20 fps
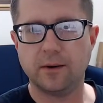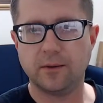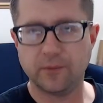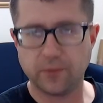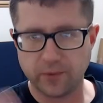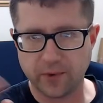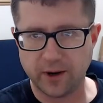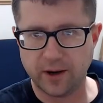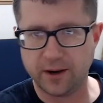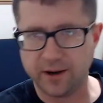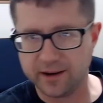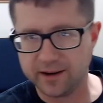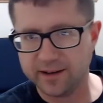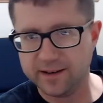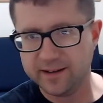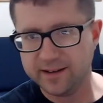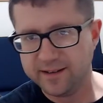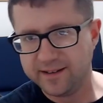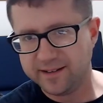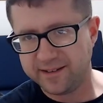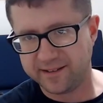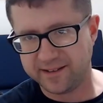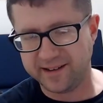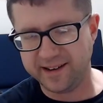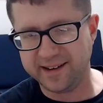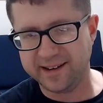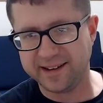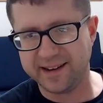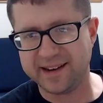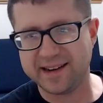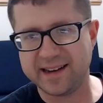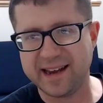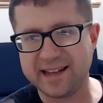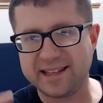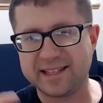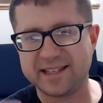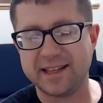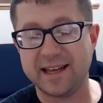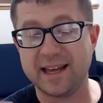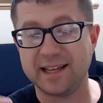Wrong. Right? Like
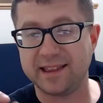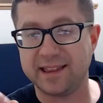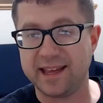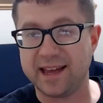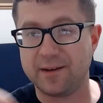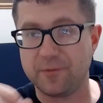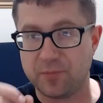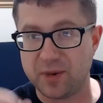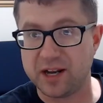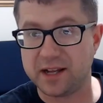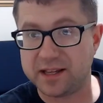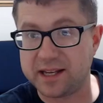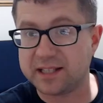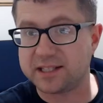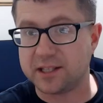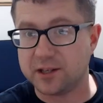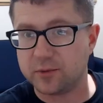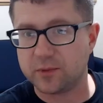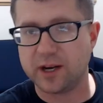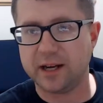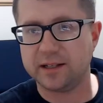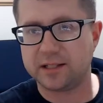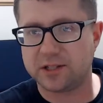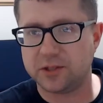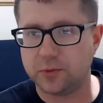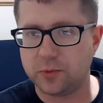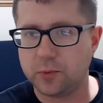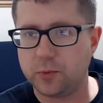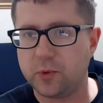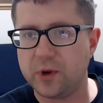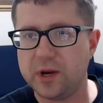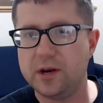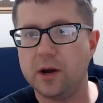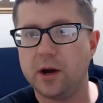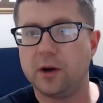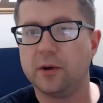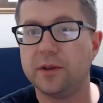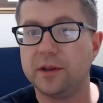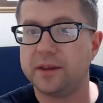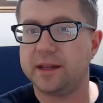but it doesn't, right? So we
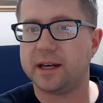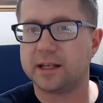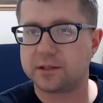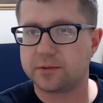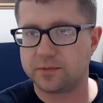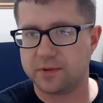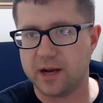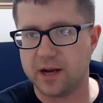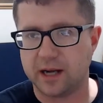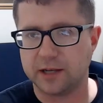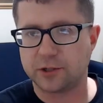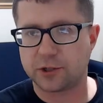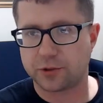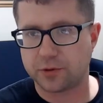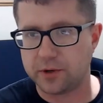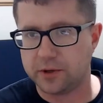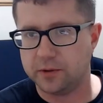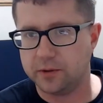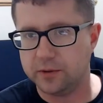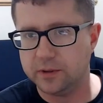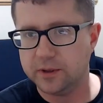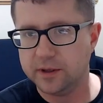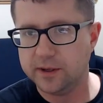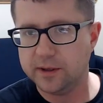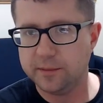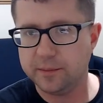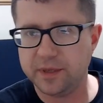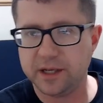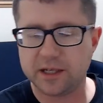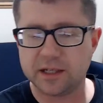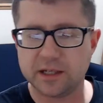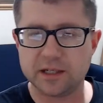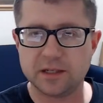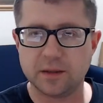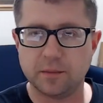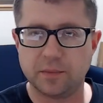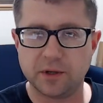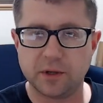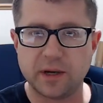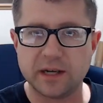know that that's not true because
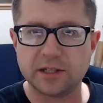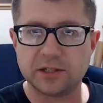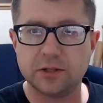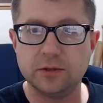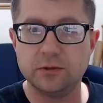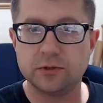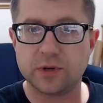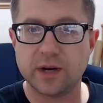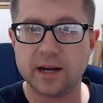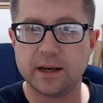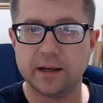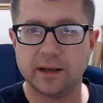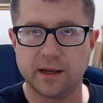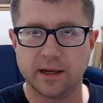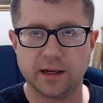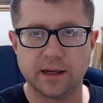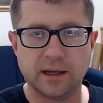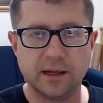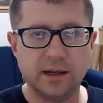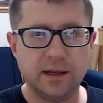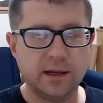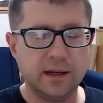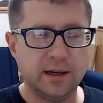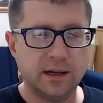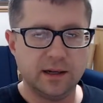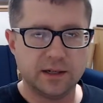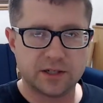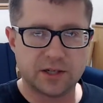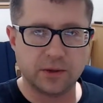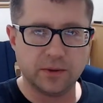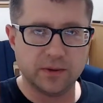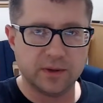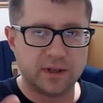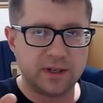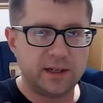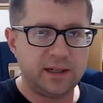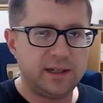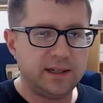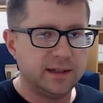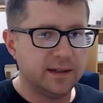Blue Eyes Toon Dragon, like, so
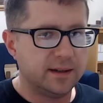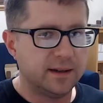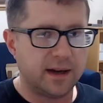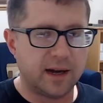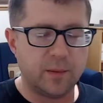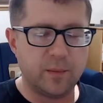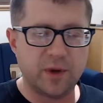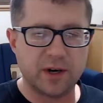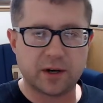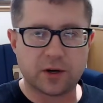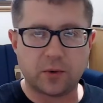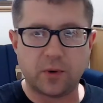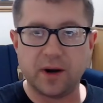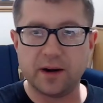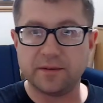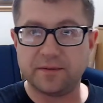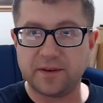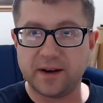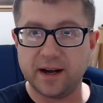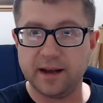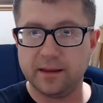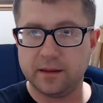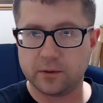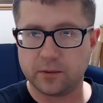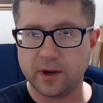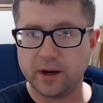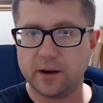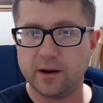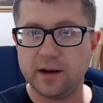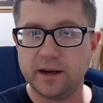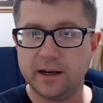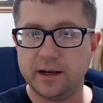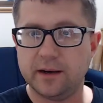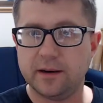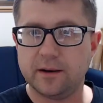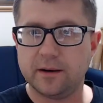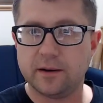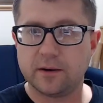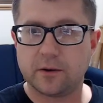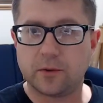I'm going to quantify the rarity
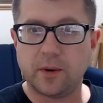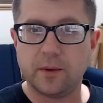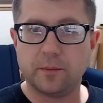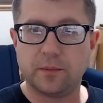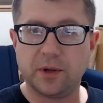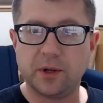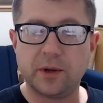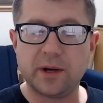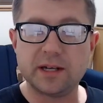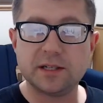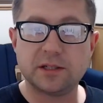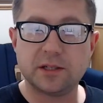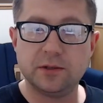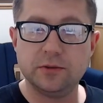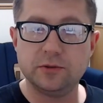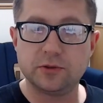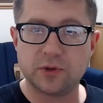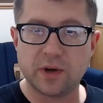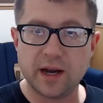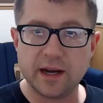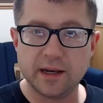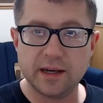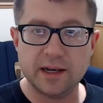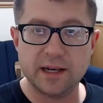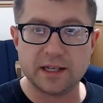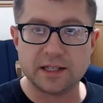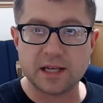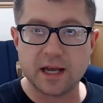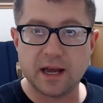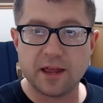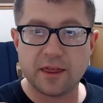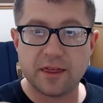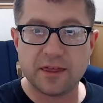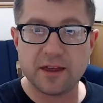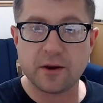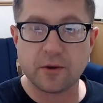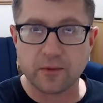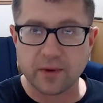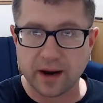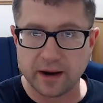here. Blue Eyes Toon Dragon is
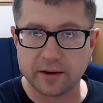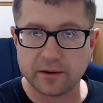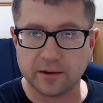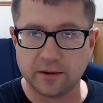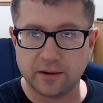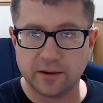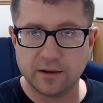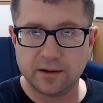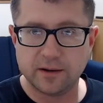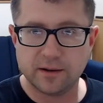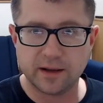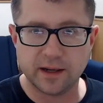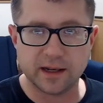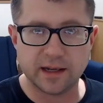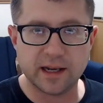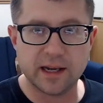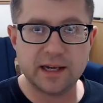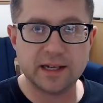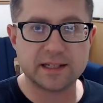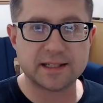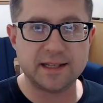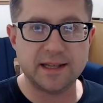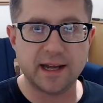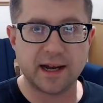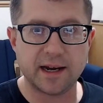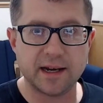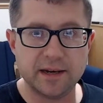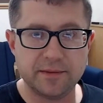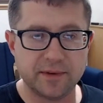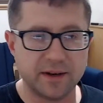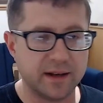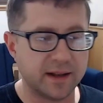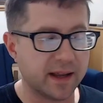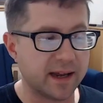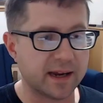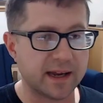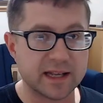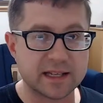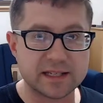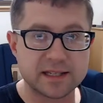theoretical. Like, it is not even,
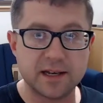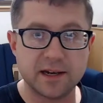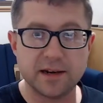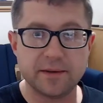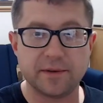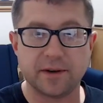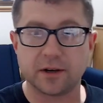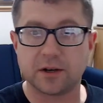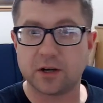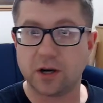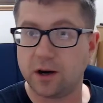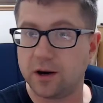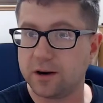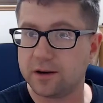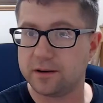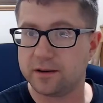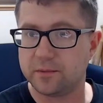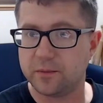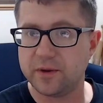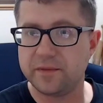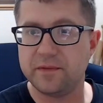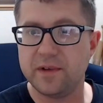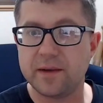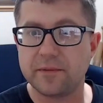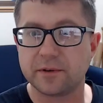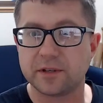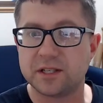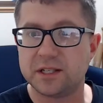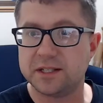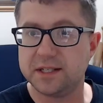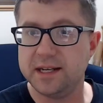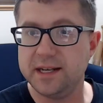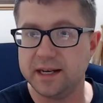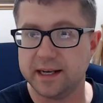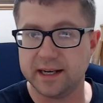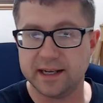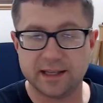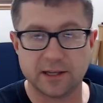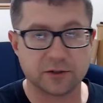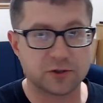like, it's not even a card. We've never seen
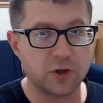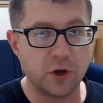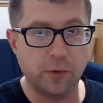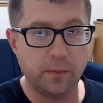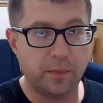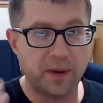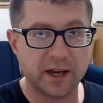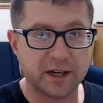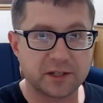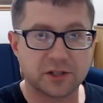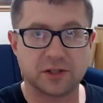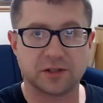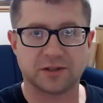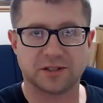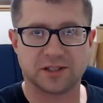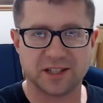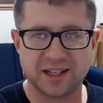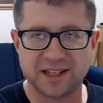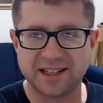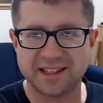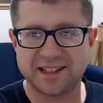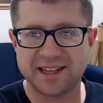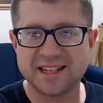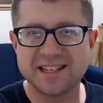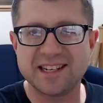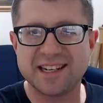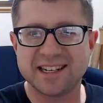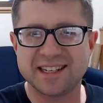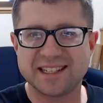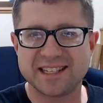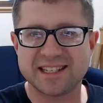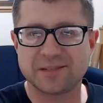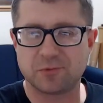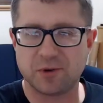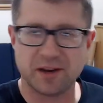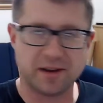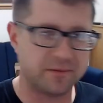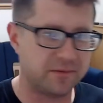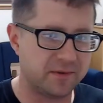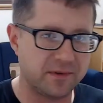it. There's no pictures. Like, it doesn't exist.
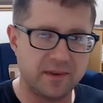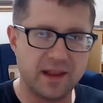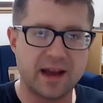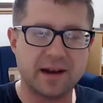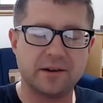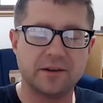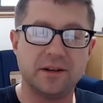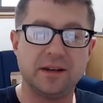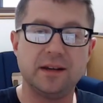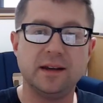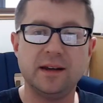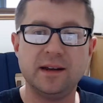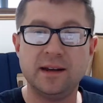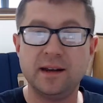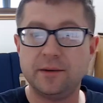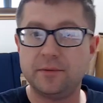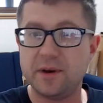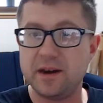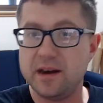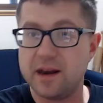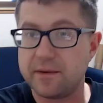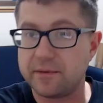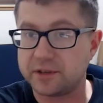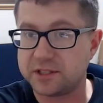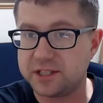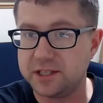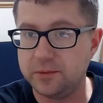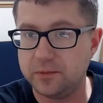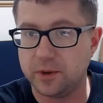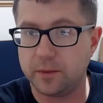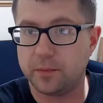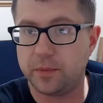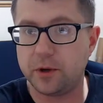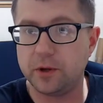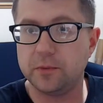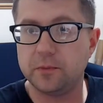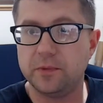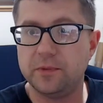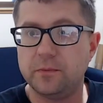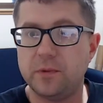Not only have we never seen one
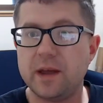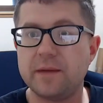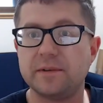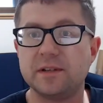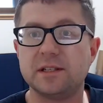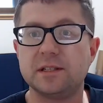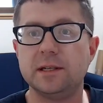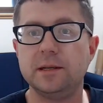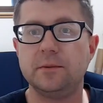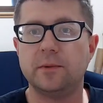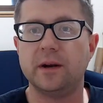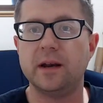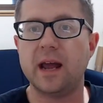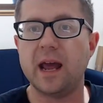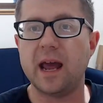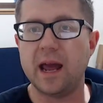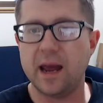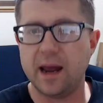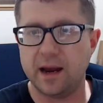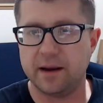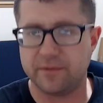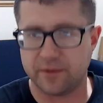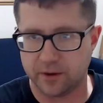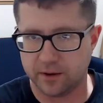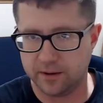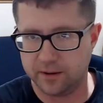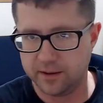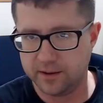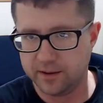pulled, we haven't seen one ever.